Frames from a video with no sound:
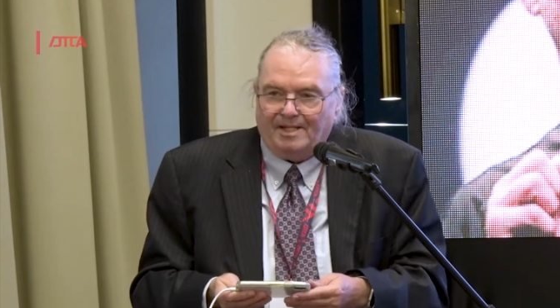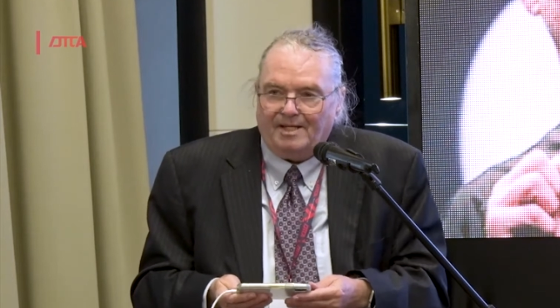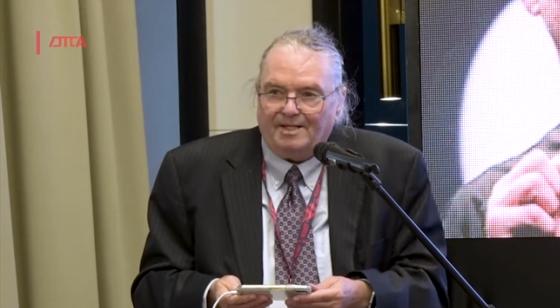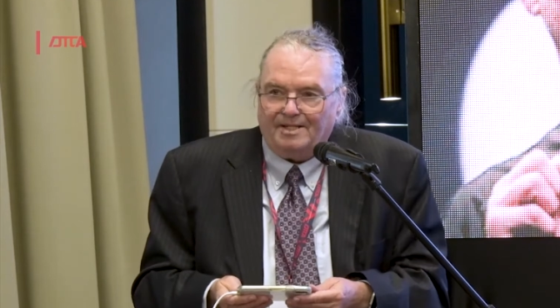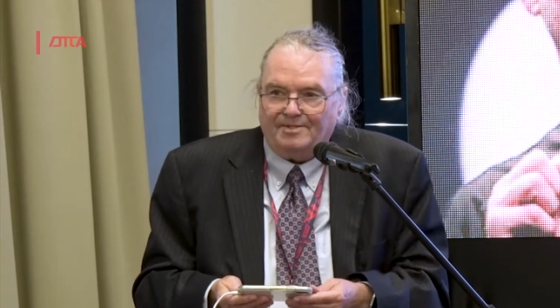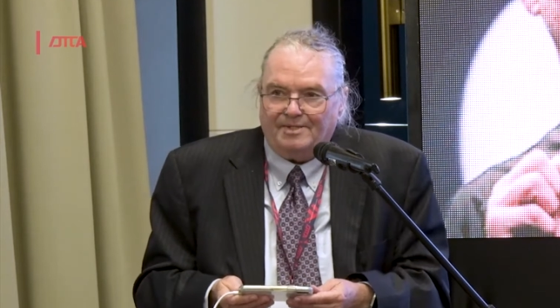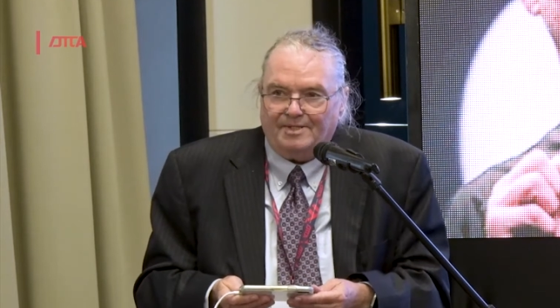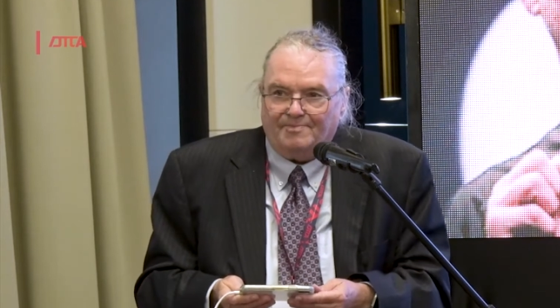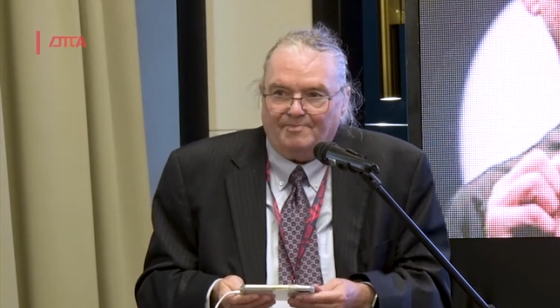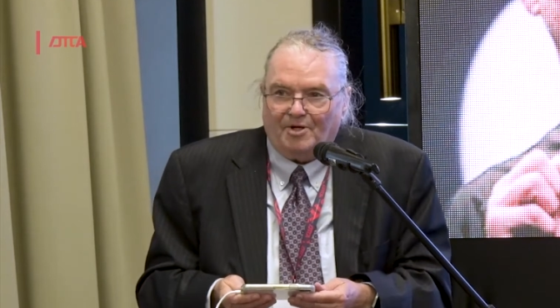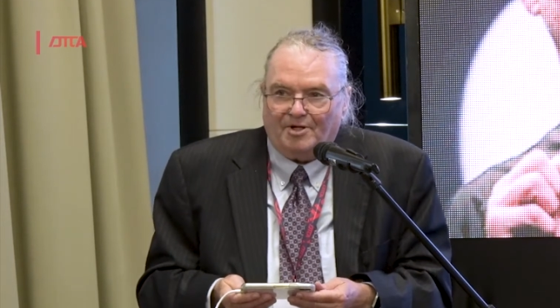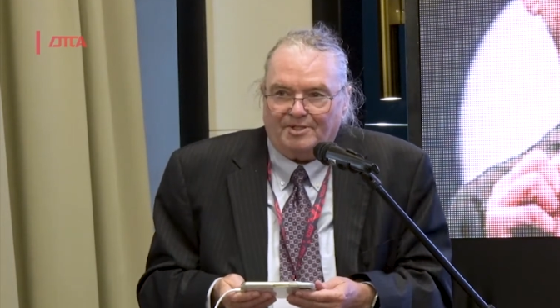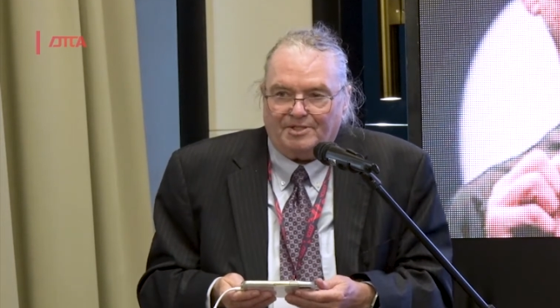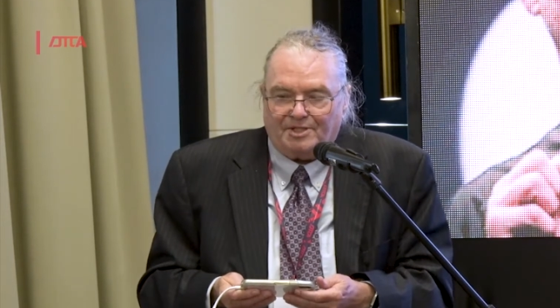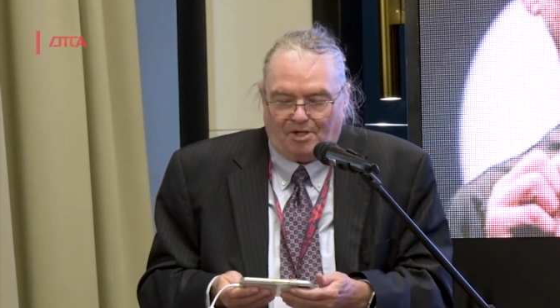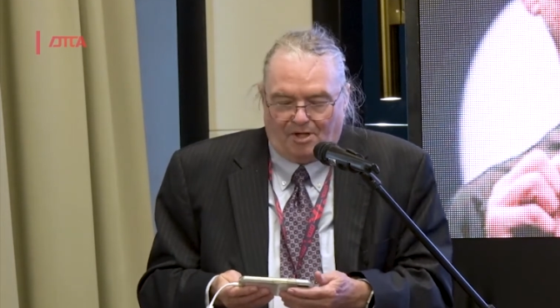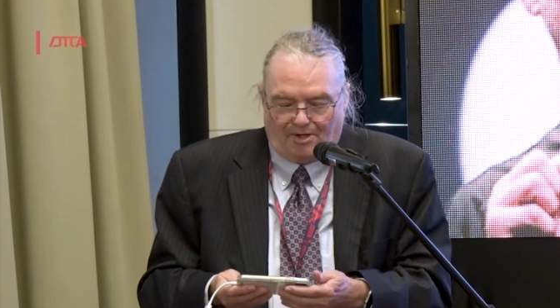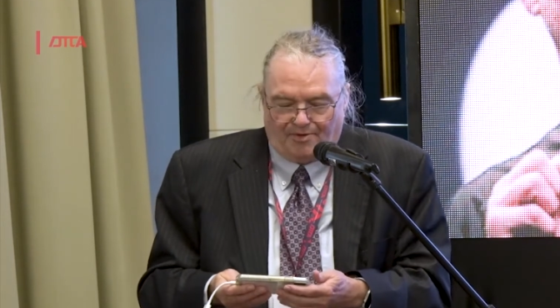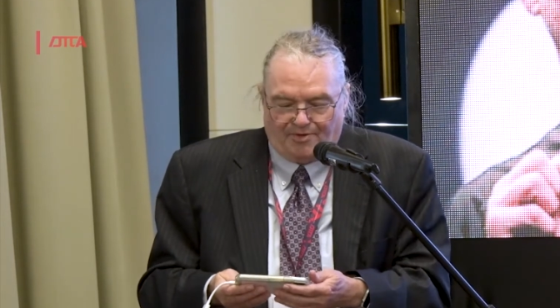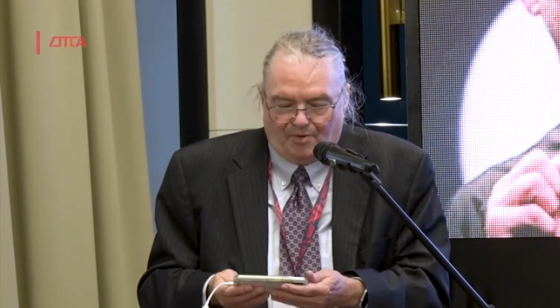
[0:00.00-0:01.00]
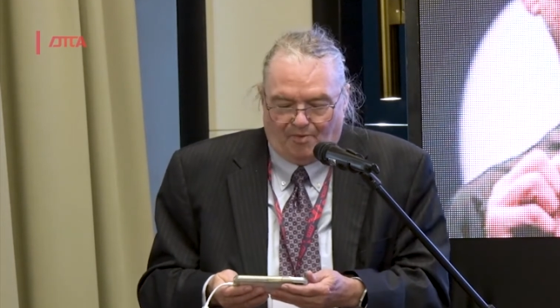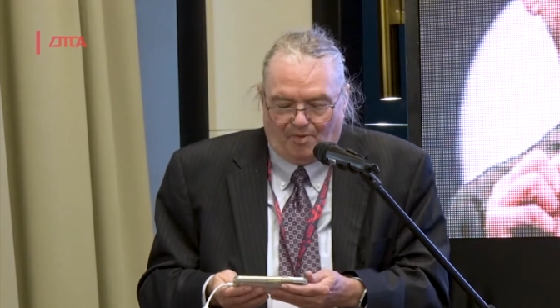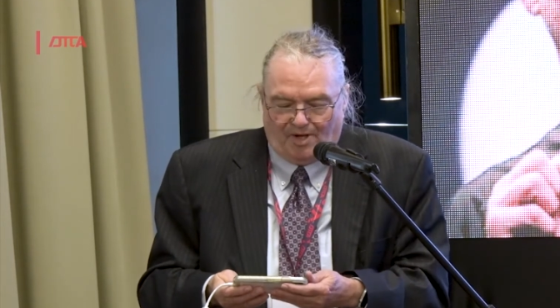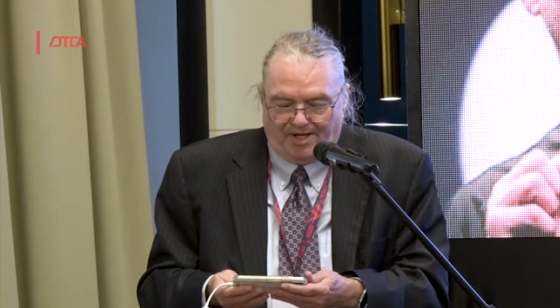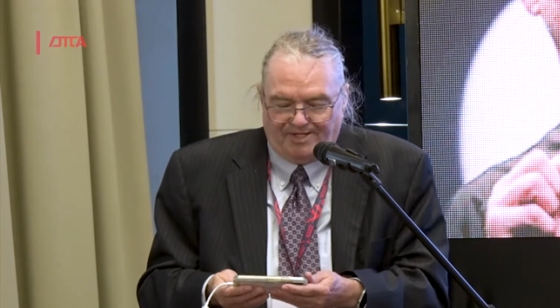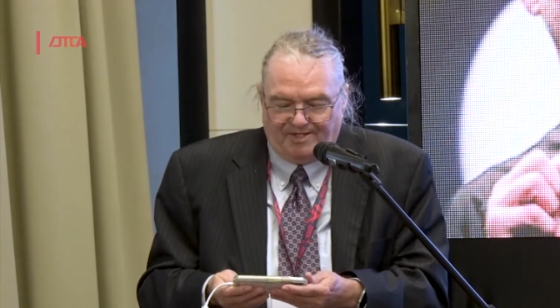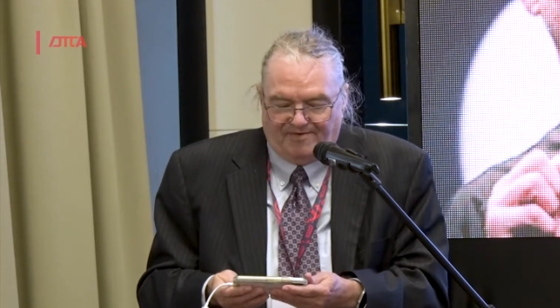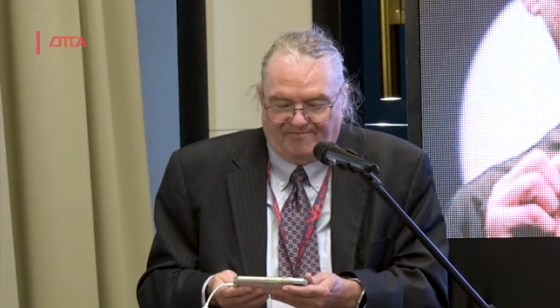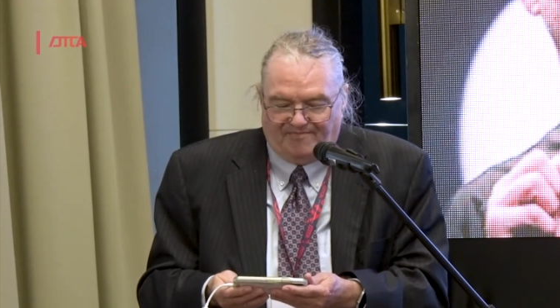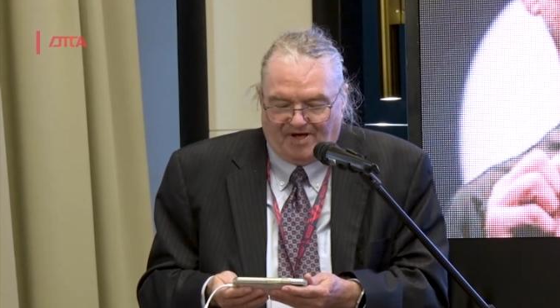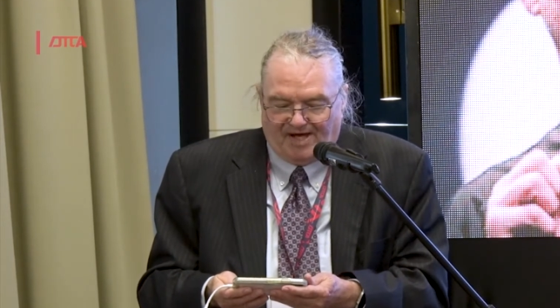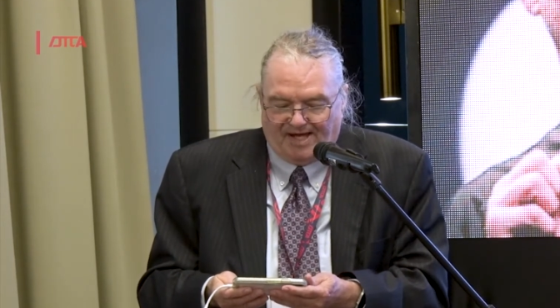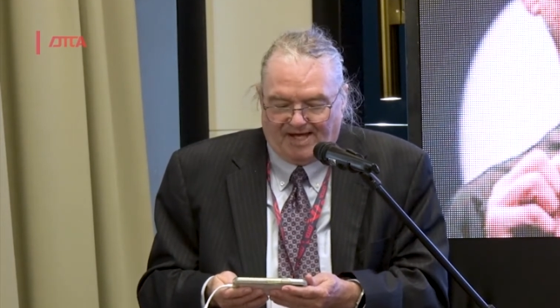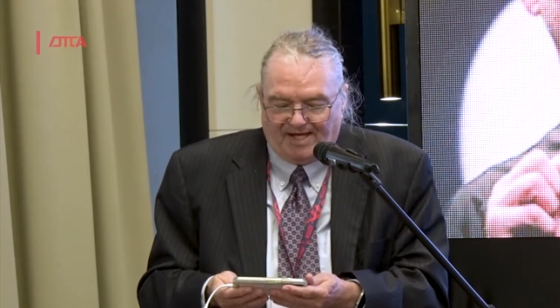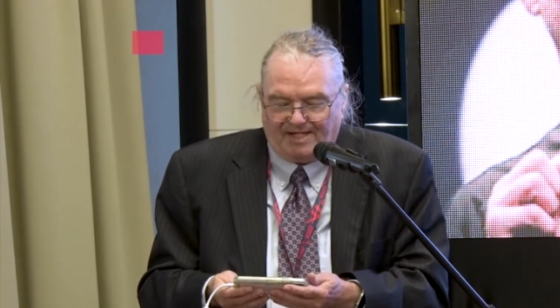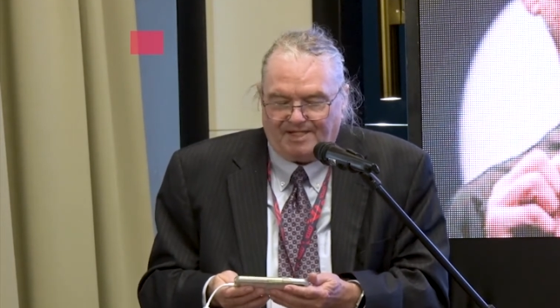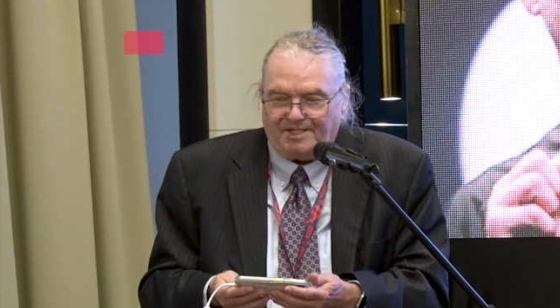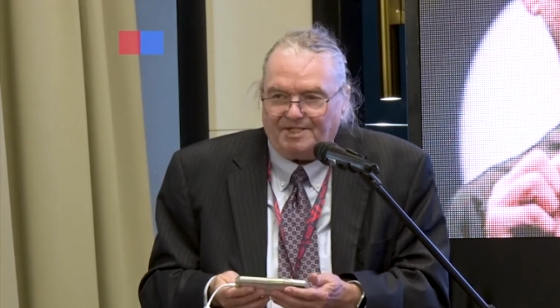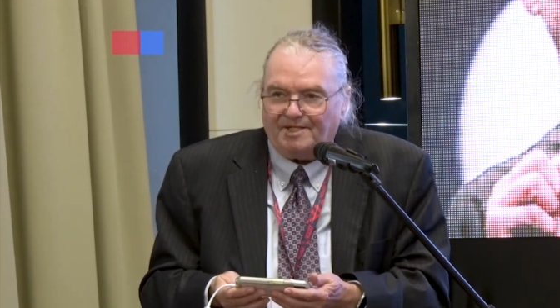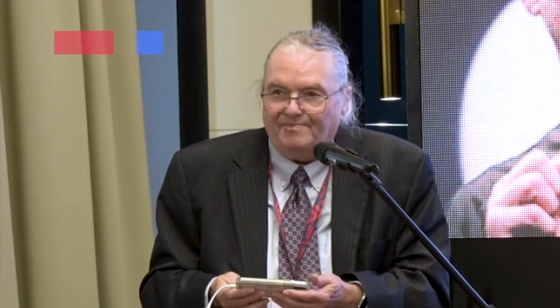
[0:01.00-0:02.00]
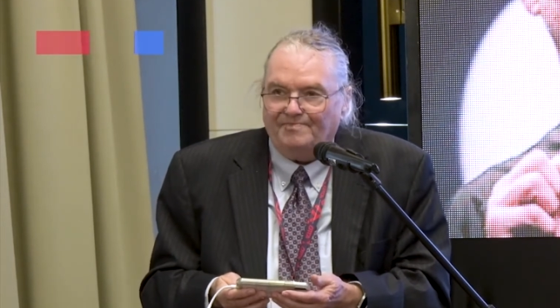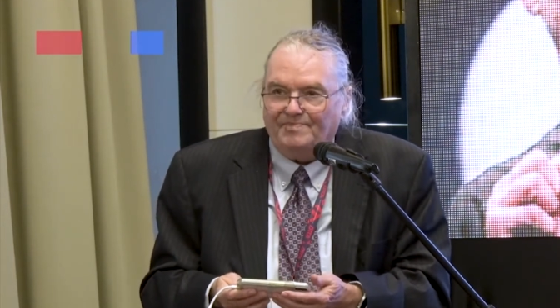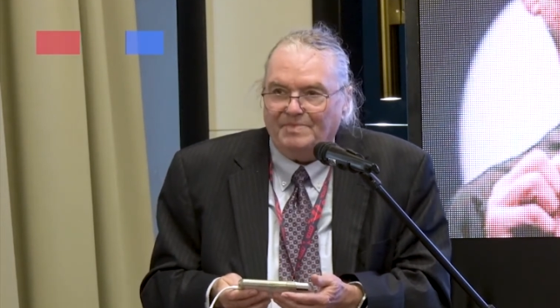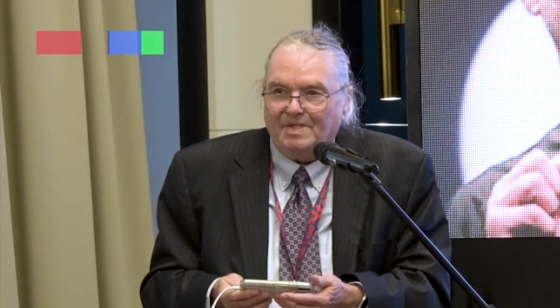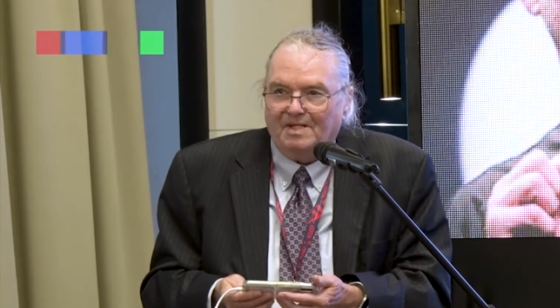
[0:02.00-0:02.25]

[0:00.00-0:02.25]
the book's called The One Device,